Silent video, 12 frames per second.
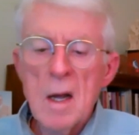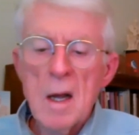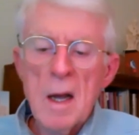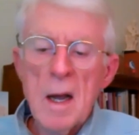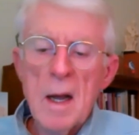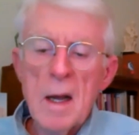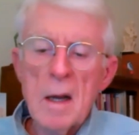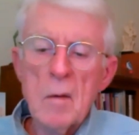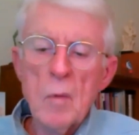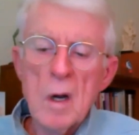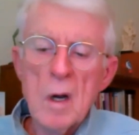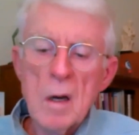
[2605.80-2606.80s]
and
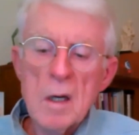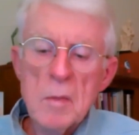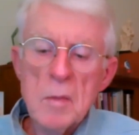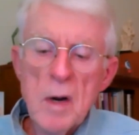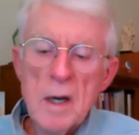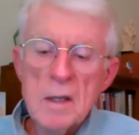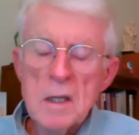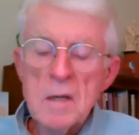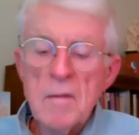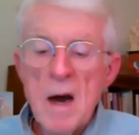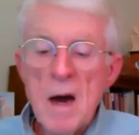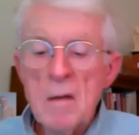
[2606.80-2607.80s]
Wakulla Springs is
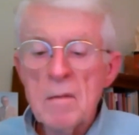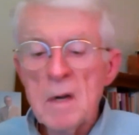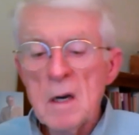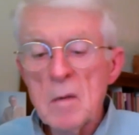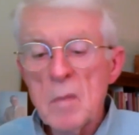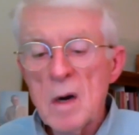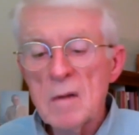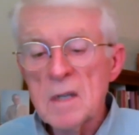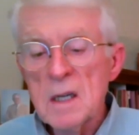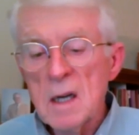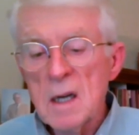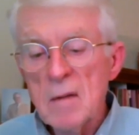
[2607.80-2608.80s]
5 feet above
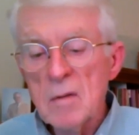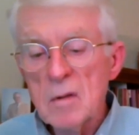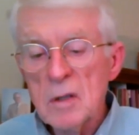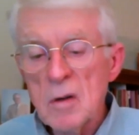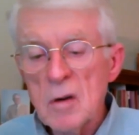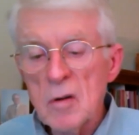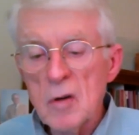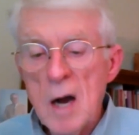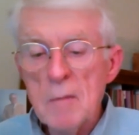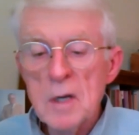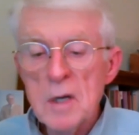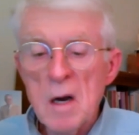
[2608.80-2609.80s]
sea level, so it
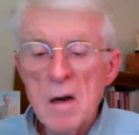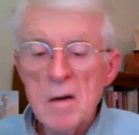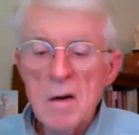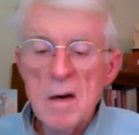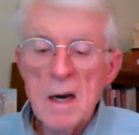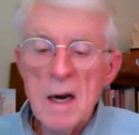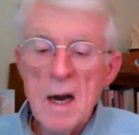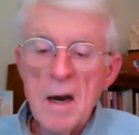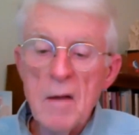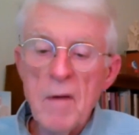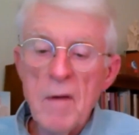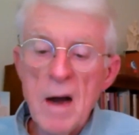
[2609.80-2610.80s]
drops
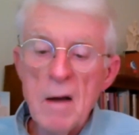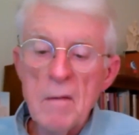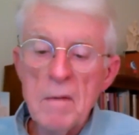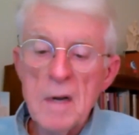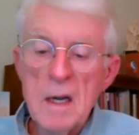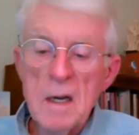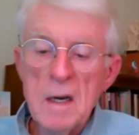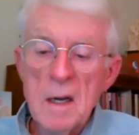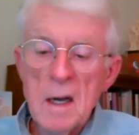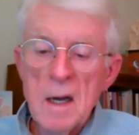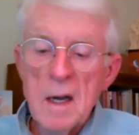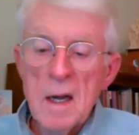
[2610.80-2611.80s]
195 feet
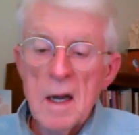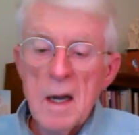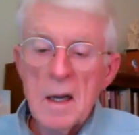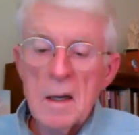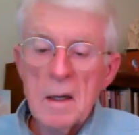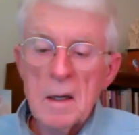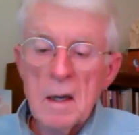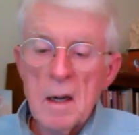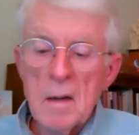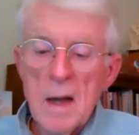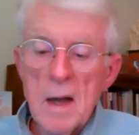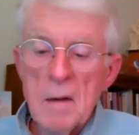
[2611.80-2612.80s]
in
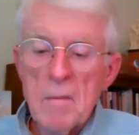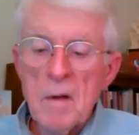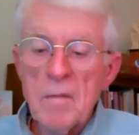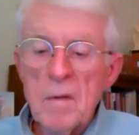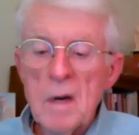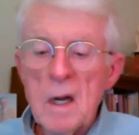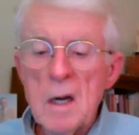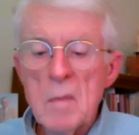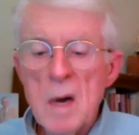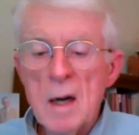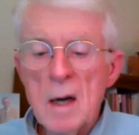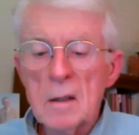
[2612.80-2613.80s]
that 15
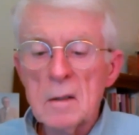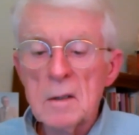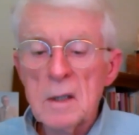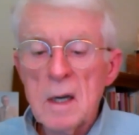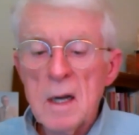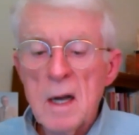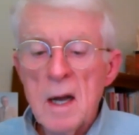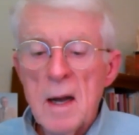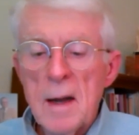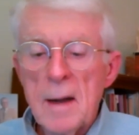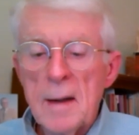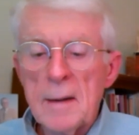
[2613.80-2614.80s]
miles,
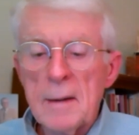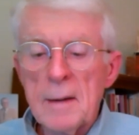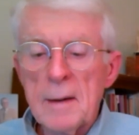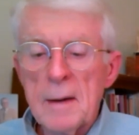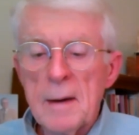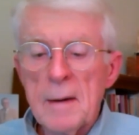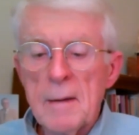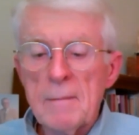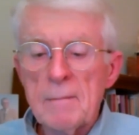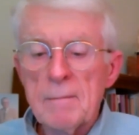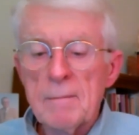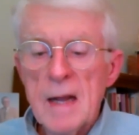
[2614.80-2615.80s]
and
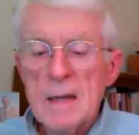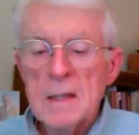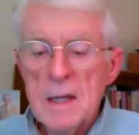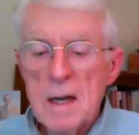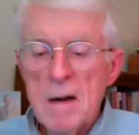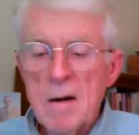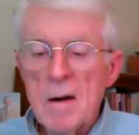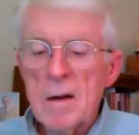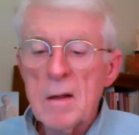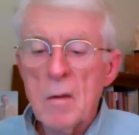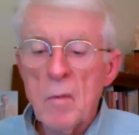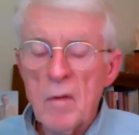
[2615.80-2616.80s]
that's the area
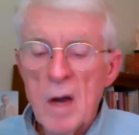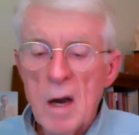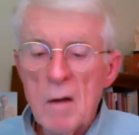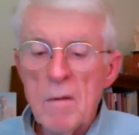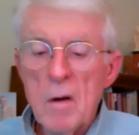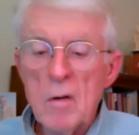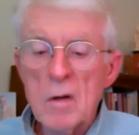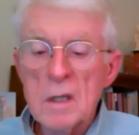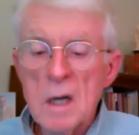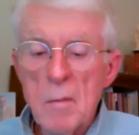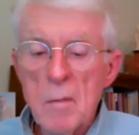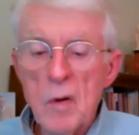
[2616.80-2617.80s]
that we've got to focus
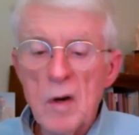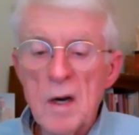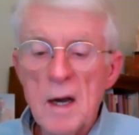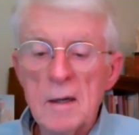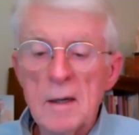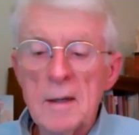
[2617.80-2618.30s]
on protecting.